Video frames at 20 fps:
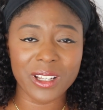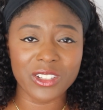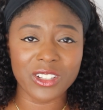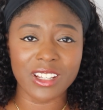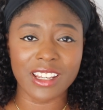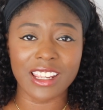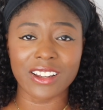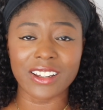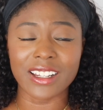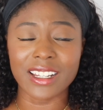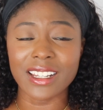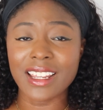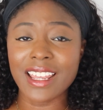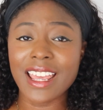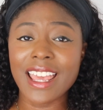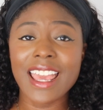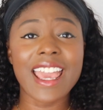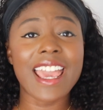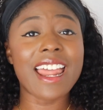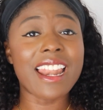engineer.
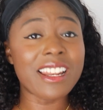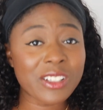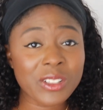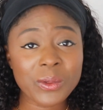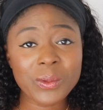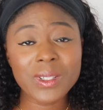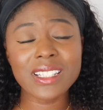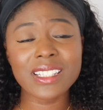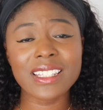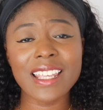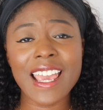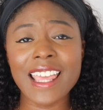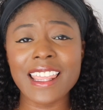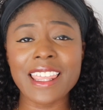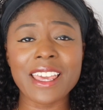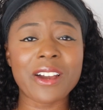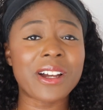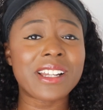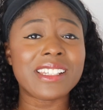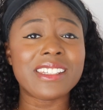And I just want to say
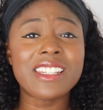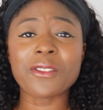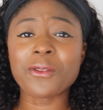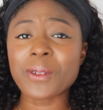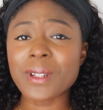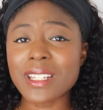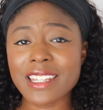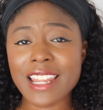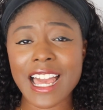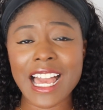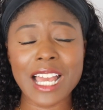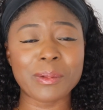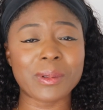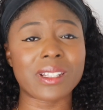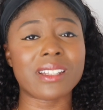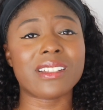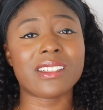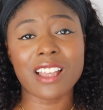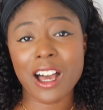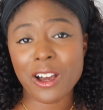there are different types
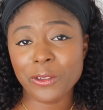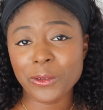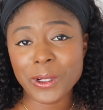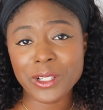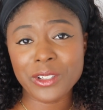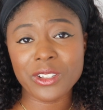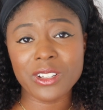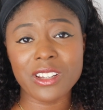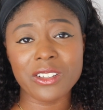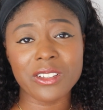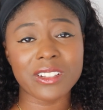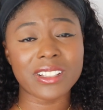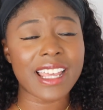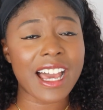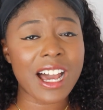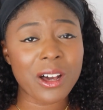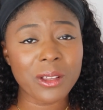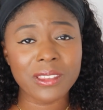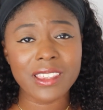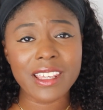of software engineers
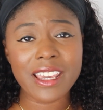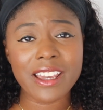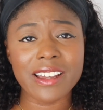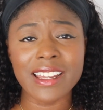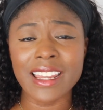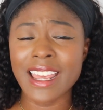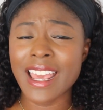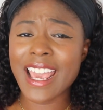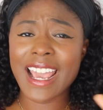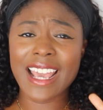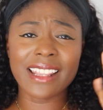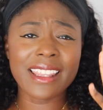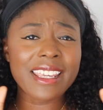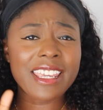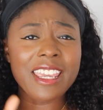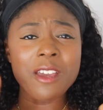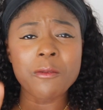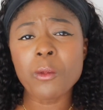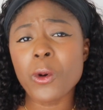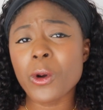out there, and they
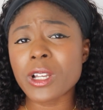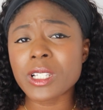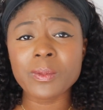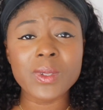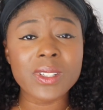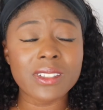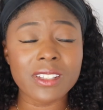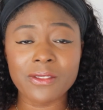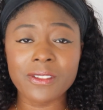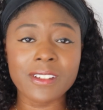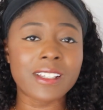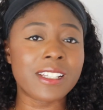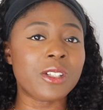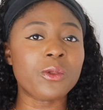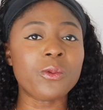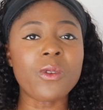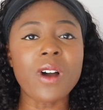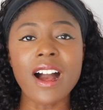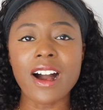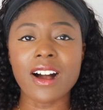get more specific as
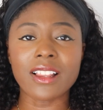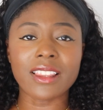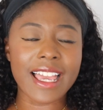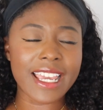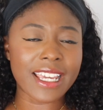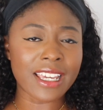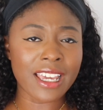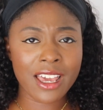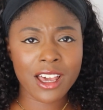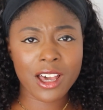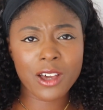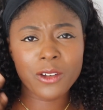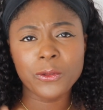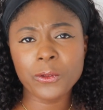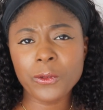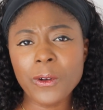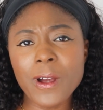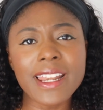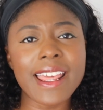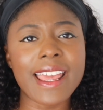well, like a
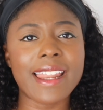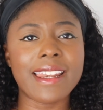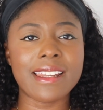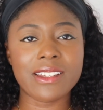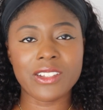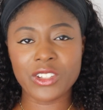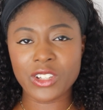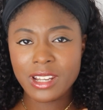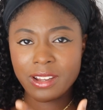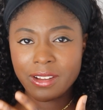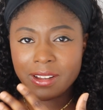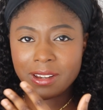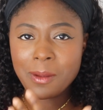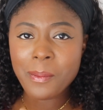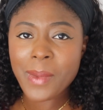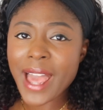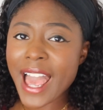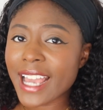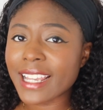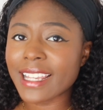front-end engineer and a
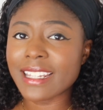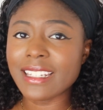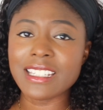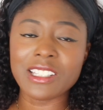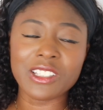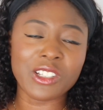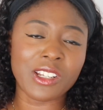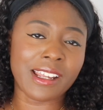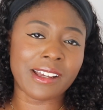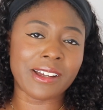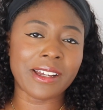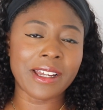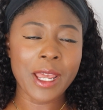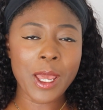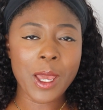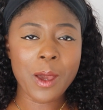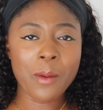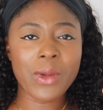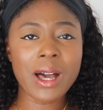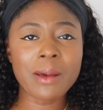back-end engineer.
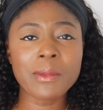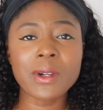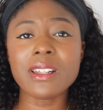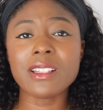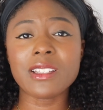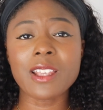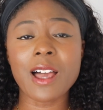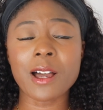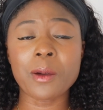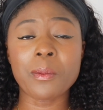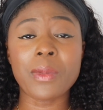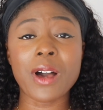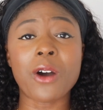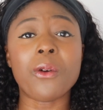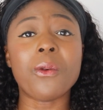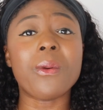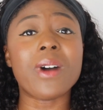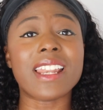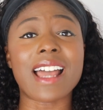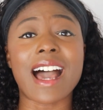But I'm going to talk
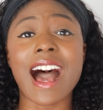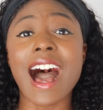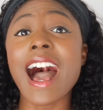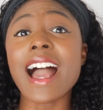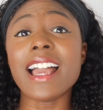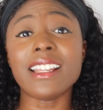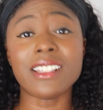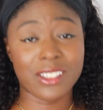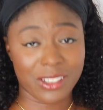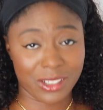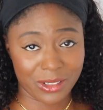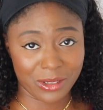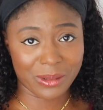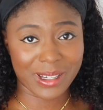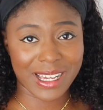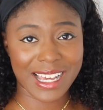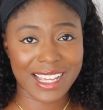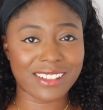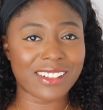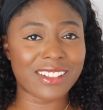about what I do
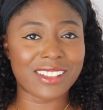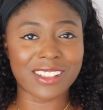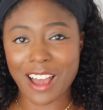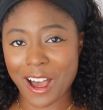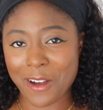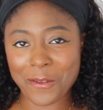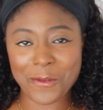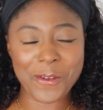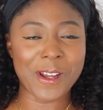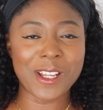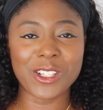as a software